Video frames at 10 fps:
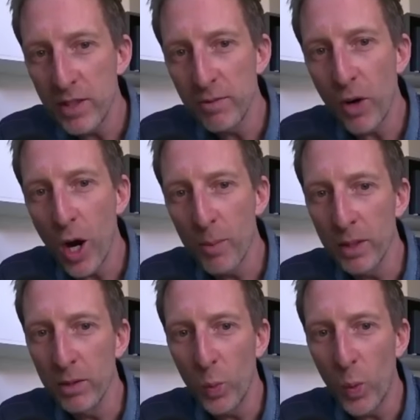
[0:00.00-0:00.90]

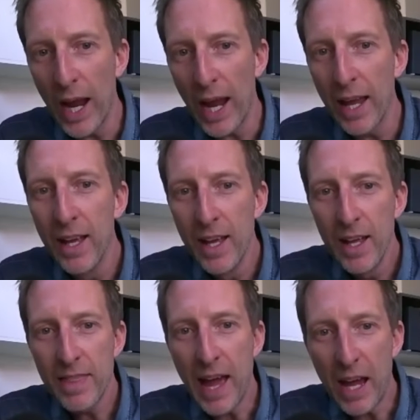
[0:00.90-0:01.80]
environment where
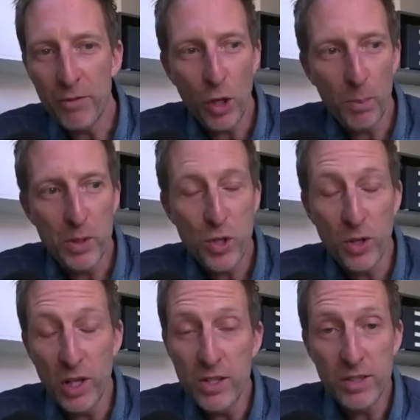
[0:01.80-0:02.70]
they have the
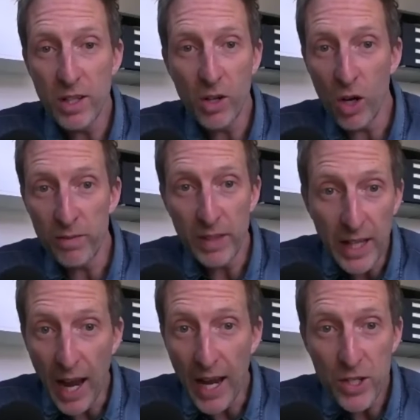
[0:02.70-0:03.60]
opportunity just to kind of
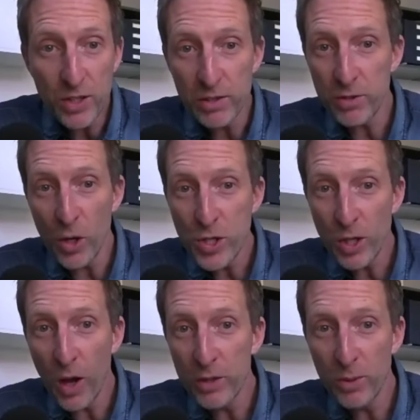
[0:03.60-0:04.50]
engage and
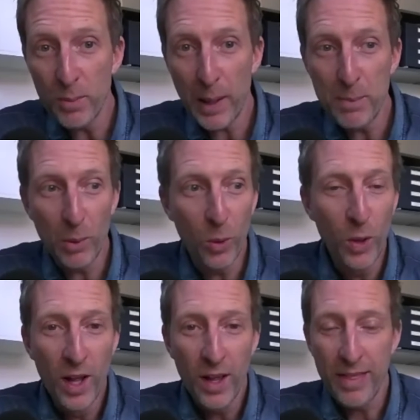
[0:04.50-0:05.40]
socialize with people,
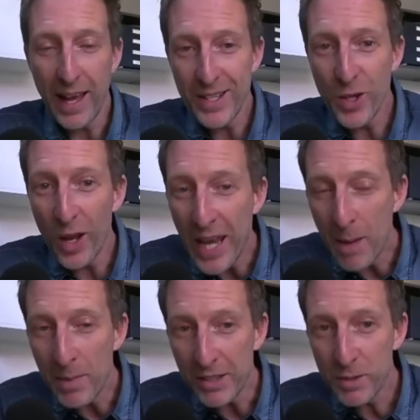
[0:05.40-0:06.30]
that
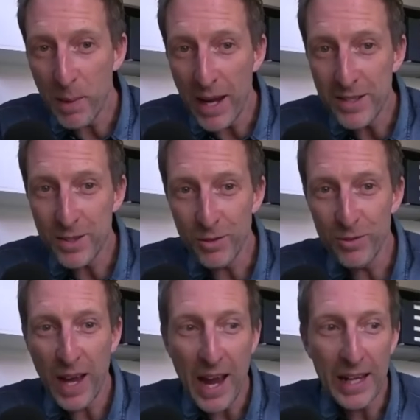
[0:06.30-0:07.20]
dynamic space of,
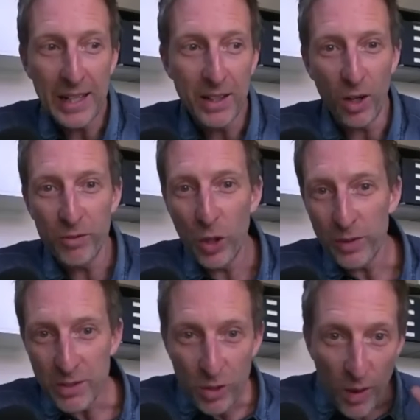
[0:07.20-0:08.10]
hey, I've got
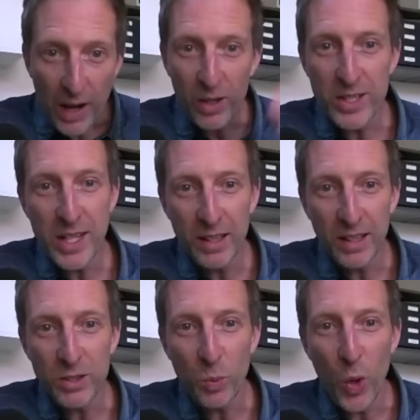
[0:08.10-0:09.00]
this great idea,
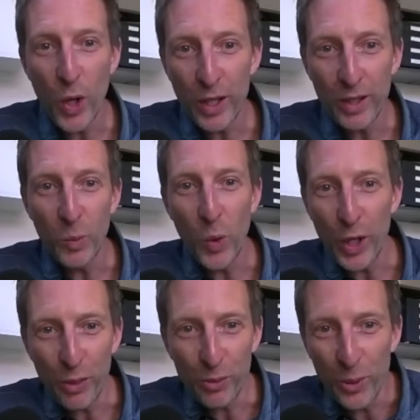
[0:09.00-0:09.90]
let's work it work
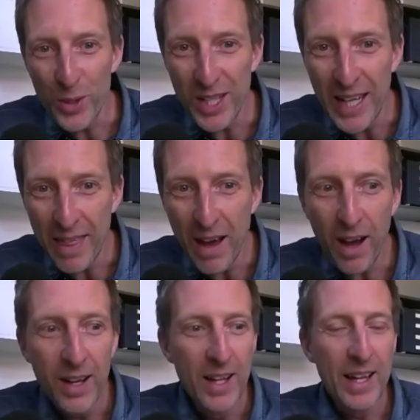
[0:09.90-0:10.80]
it through together,
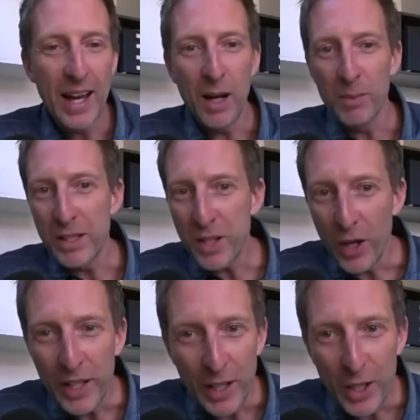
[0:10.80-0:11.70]
um, let's go
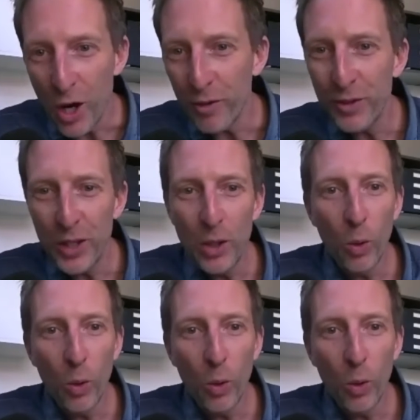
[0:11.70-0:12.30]
get a coffee,